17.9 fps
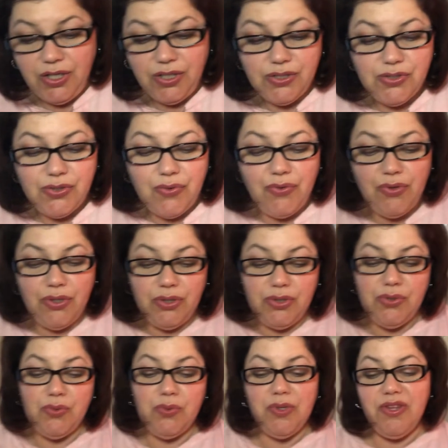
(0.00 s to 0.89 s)
So
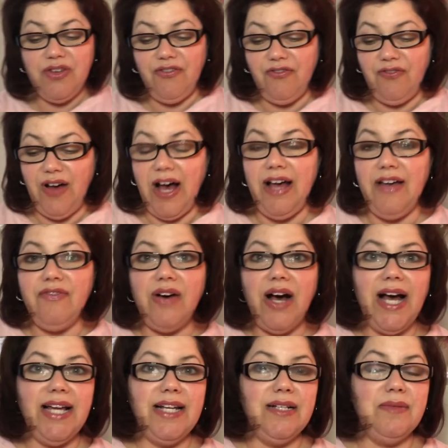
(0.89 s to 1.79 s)
those were the 5
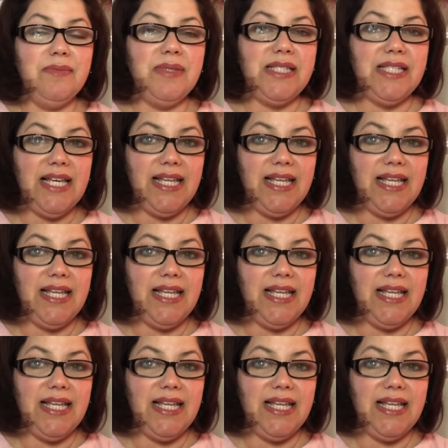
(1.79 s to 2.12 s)
items